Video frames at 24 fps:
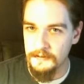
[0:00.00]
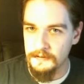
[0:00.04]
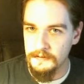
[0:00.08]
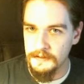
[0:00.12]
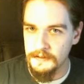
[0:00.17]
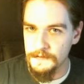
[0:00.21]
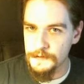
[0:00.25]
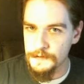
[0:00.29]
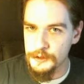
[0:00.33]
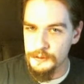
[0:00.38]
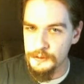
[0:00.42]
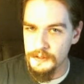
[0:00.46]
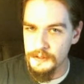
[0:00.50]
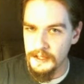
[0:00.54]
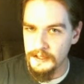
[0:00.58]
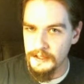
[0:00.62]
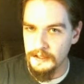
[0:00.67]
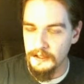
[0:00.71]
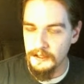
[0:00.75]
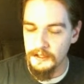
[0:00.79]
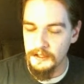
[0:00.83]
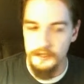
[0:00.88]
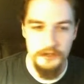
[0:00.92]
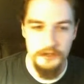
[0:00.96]
you
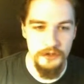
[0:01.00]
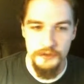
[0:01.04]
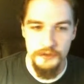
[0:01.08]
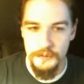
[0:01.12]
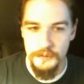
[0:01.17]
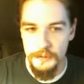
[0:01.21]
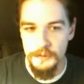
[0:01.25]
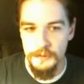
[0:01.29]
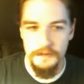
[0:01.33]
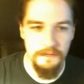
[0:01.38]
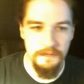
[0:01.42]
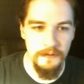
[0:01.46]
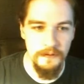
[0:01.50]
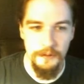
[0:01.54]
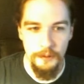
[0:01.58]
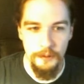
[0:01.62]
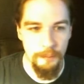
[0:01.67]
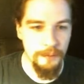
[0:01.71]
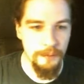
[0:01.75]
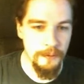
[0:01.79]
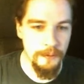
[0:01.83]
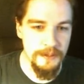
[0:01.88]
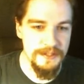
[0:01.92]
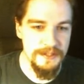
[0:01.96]
like a slew of little
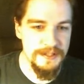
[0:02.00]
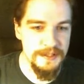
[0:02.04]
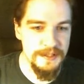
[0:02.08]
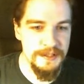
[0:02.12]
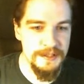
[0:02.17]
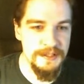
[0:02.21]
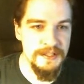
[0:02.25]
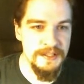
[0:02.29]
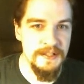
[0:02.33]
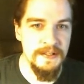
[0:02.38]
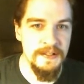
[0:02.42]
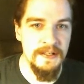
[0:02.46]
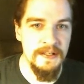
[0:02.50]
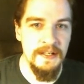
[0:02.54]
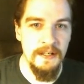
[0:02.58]
bonuses,